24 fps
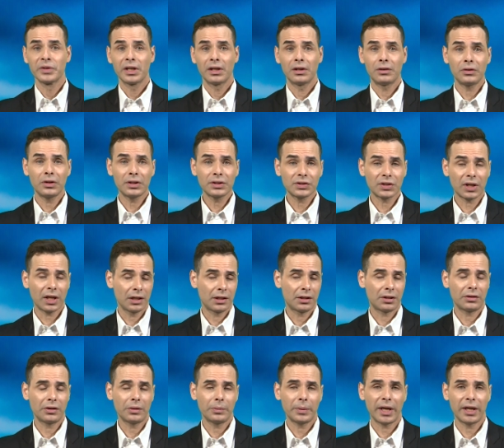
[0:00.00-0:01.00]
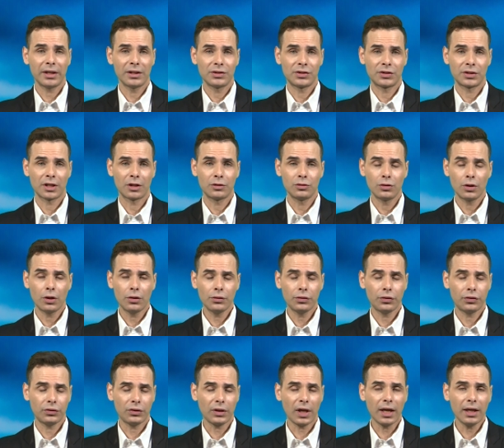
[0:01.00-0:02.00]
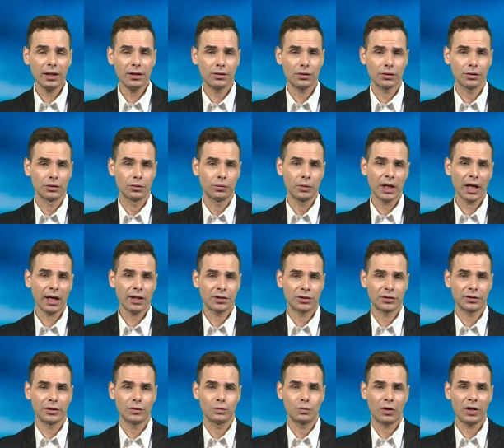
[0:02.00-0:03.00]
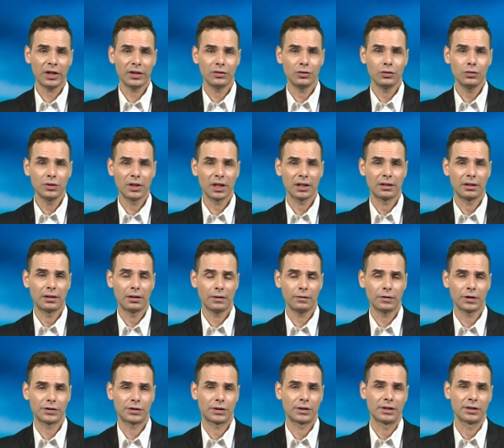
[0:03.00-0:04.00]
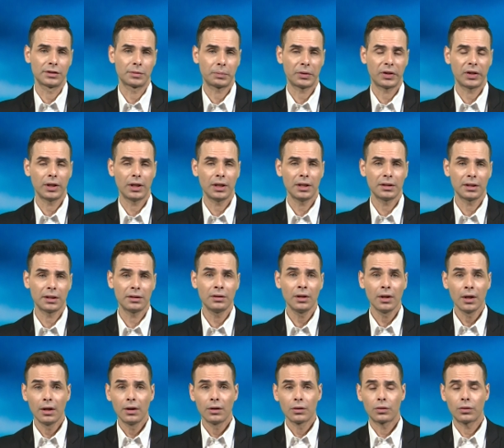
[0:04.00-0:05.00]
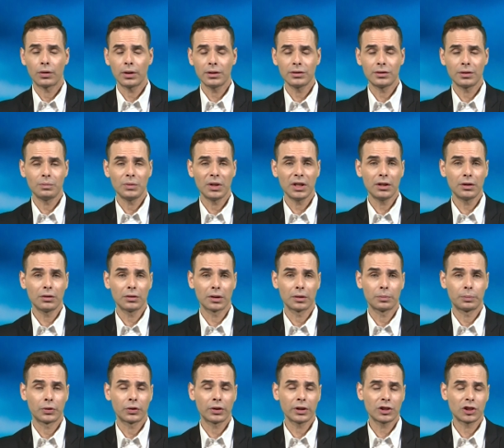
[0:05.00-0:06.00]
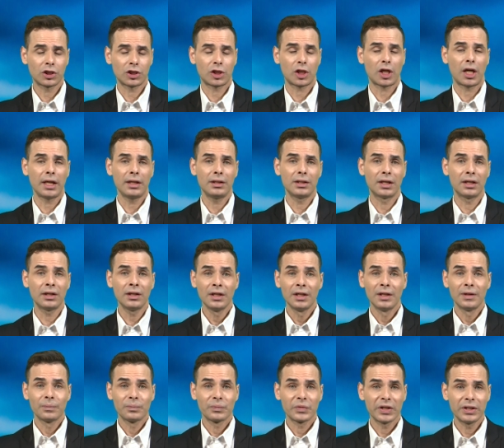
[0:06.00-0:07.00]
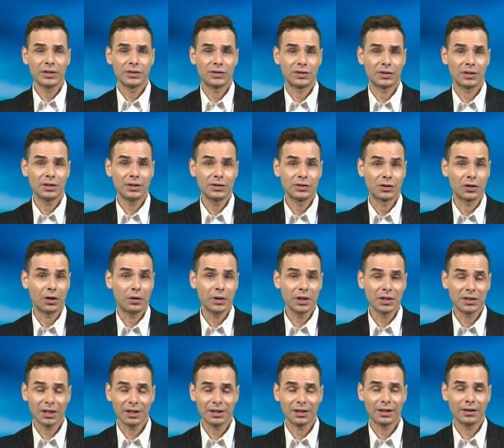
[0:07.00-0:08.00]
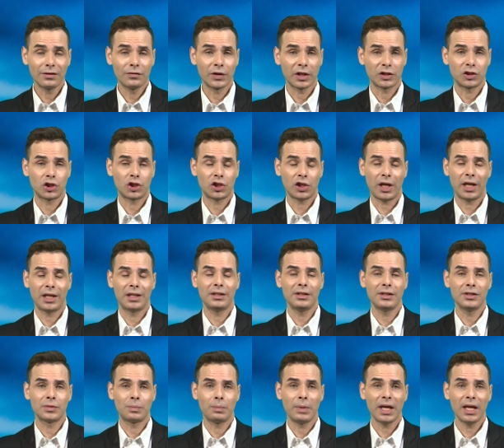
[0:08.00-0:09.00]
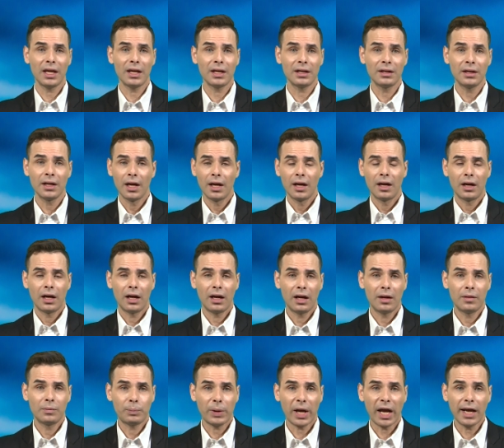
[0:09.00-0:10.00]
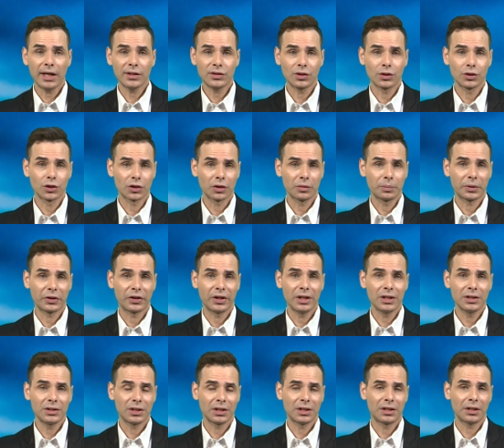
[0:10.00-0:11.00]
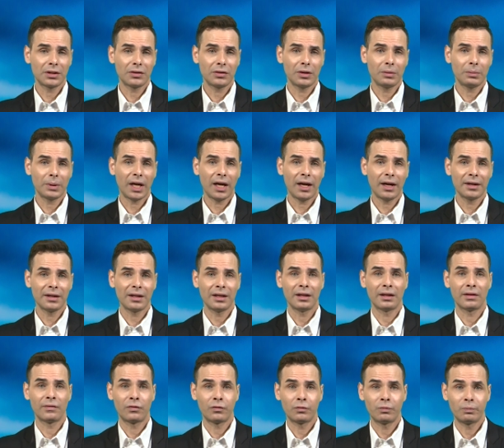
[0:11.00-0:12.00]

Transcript: It looks like Kiribati said, no, thank you. We actually want you to give us this plane. And according to media reports, China is, is going to give a Chinese-made uh, passenger plane to Kiribati. If